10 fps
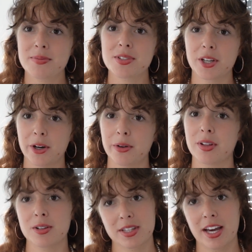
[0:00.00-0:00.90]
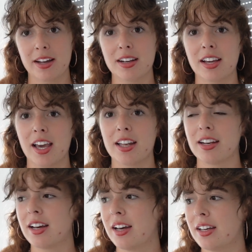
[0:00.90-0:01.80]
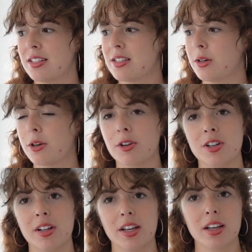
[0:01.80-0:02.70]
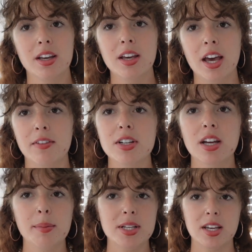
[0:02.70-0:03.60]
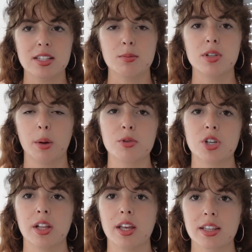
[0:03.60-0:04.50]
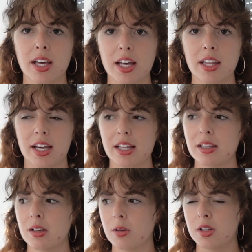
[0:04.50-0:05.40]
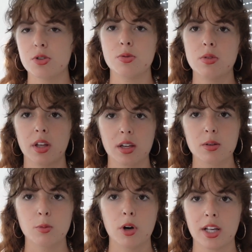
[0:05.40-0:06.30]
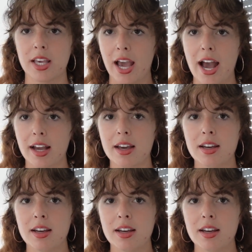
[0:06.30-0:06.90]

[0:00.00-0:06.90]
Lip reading: So there's that. Again, it's so every time I say some dumb shit like that, I literally want to gag.